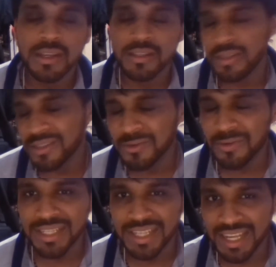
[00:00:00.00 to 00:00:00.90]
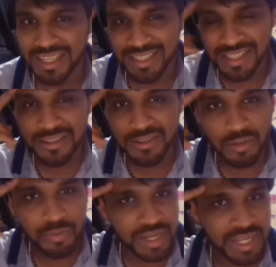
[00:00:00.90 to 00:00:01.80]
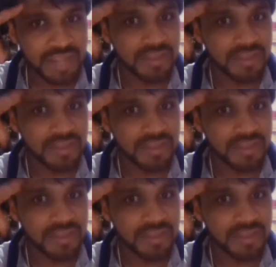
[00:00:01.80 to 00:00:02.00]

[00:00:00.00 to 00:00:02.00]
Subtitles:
So as always, guys, this is your boy Dino